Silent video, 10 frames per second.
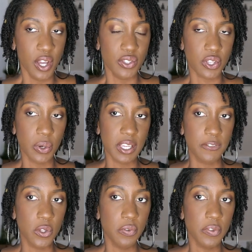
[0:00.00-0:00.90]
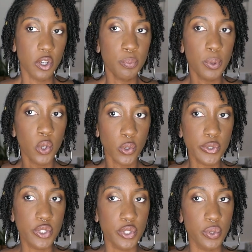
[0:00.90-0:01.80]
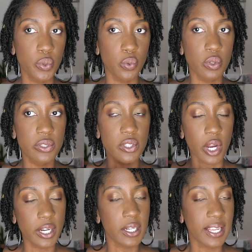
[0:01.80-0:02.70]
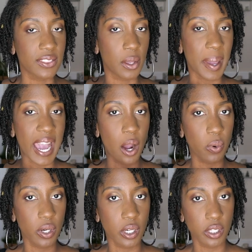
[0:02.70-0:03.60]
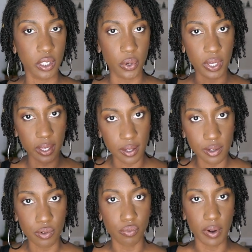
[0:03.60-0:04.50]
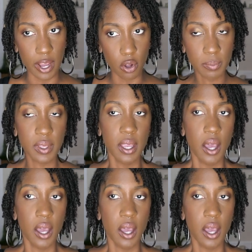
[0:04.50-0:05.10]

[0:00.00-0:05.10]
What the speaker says: So if you feel pulled to start in the power yoga realm,